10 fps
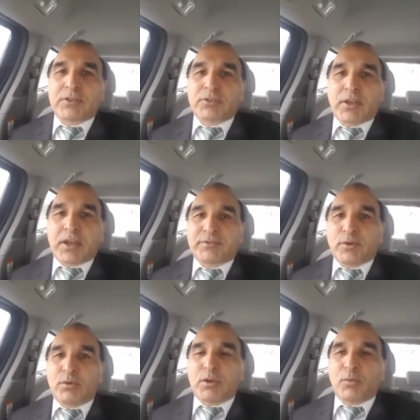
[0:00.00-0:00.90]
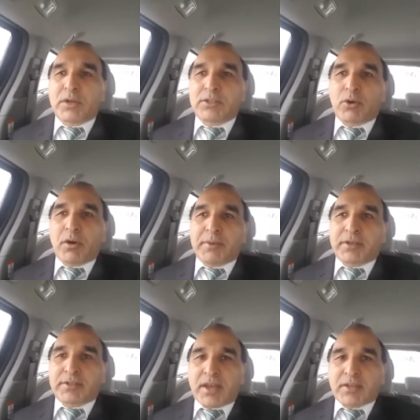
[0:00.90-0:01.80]
So if only one topic
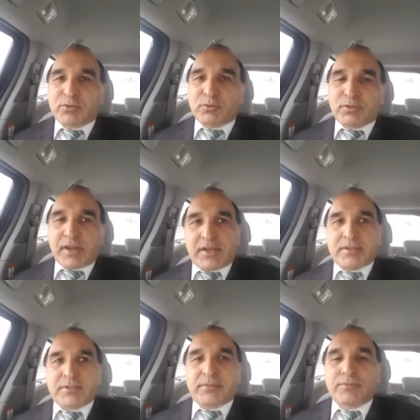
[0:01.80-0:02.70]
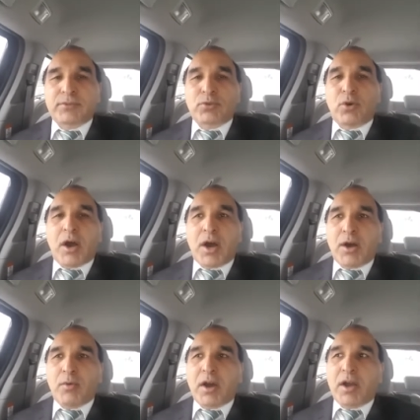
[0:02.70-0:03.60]
takes 2 days, so
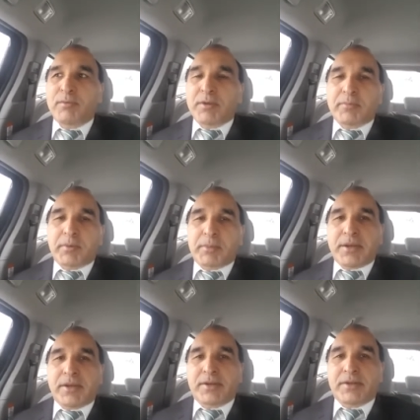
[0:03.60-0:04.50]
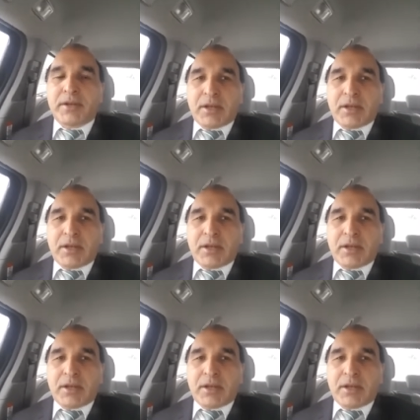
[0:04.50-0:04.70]
how I will prepare